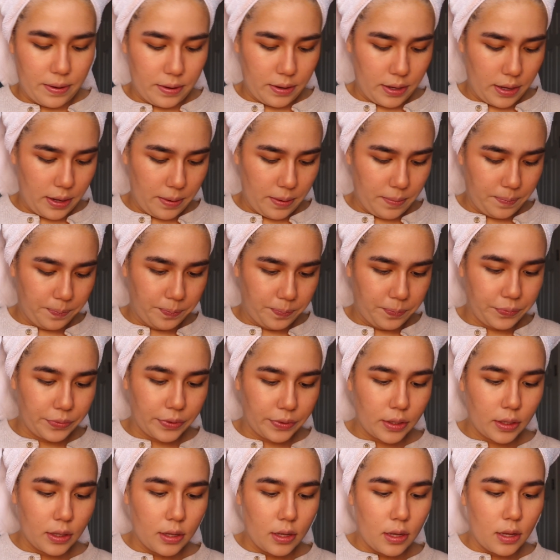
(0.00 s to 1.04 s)
Okay,
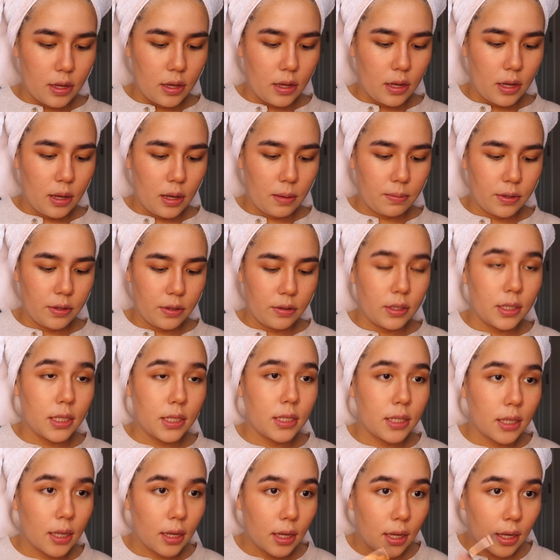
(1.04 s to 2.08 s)
I'm going to
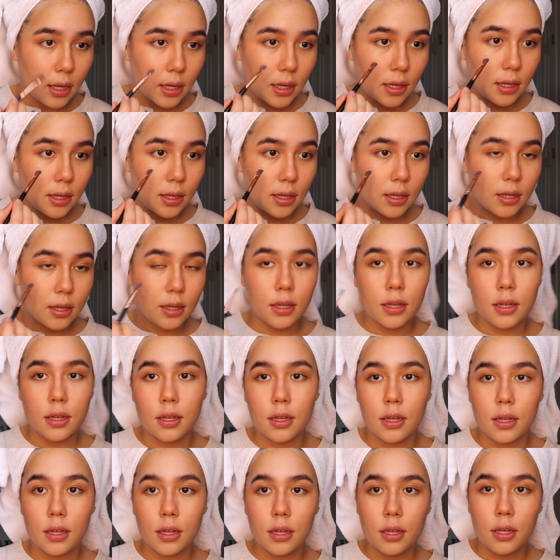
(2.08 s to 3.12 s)
take
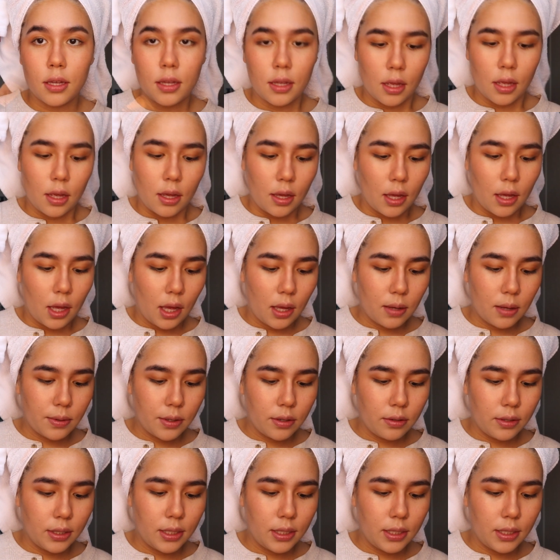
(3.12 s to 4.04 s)
a